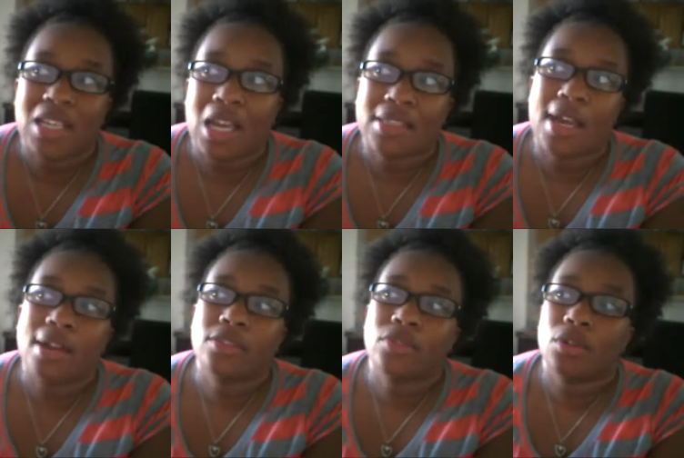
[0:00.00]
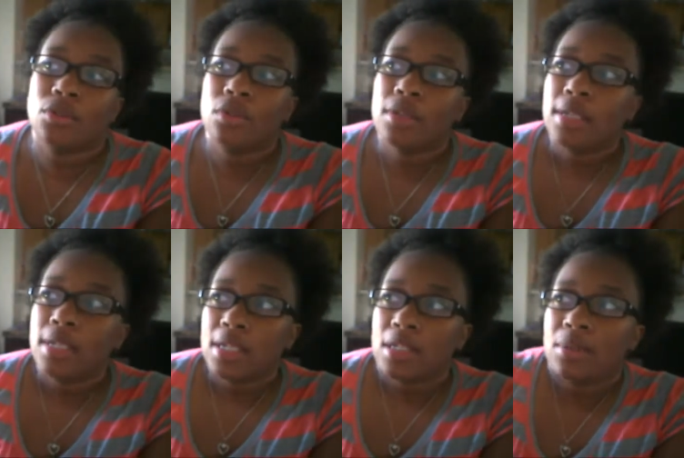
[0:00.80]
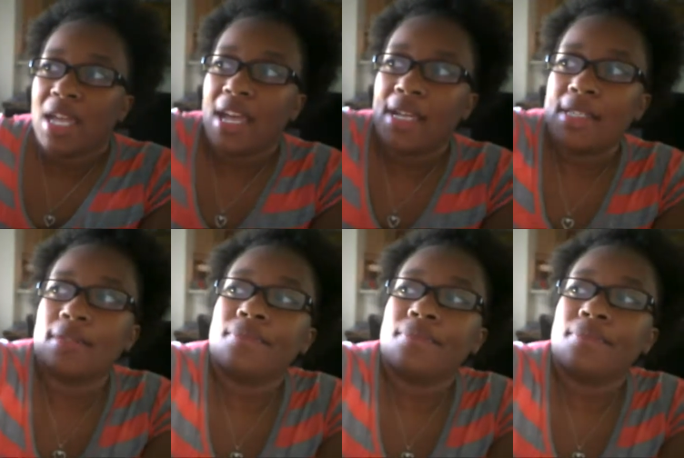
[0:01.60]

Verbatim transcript: got the house phone. Because we had